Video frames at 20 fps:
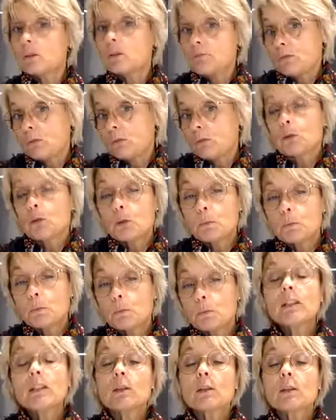or
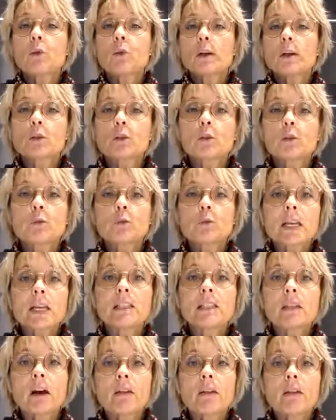spend 1 or 2 days
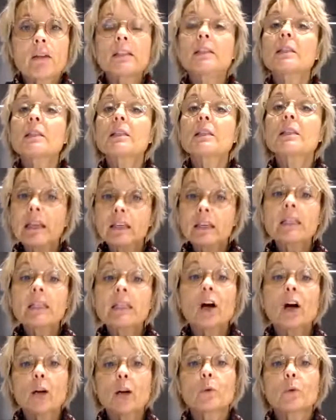on this, depending
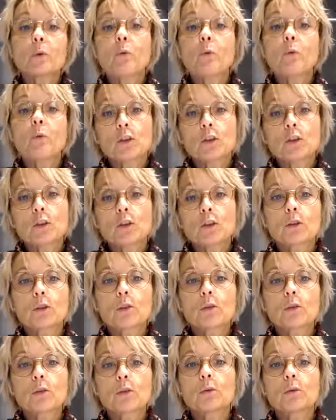on what you want to
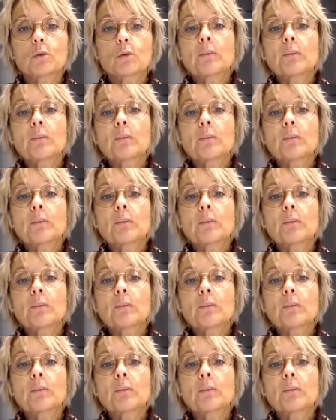do.